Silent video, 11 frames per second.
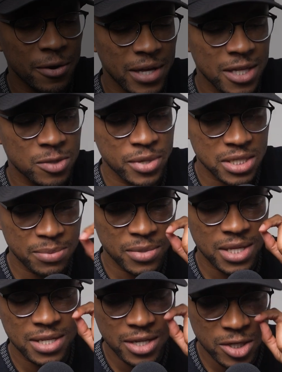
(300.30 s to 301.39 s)
Okay, let's put some of
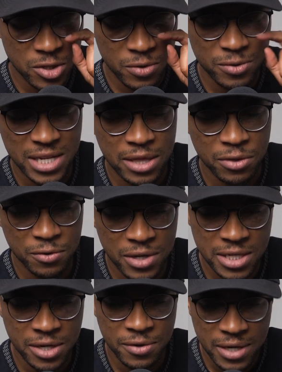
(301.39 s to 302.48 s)
this additional Gen 3
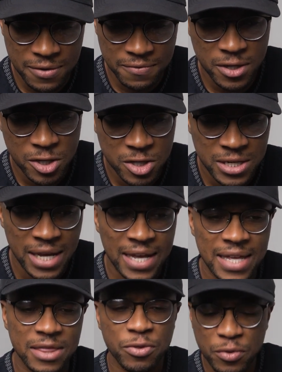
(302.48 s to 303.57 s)
generated footage
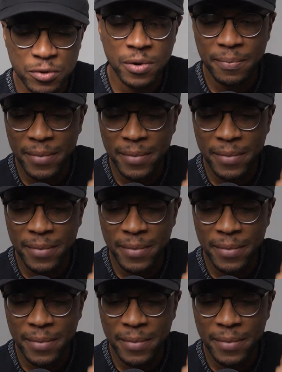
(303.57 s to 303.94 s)
through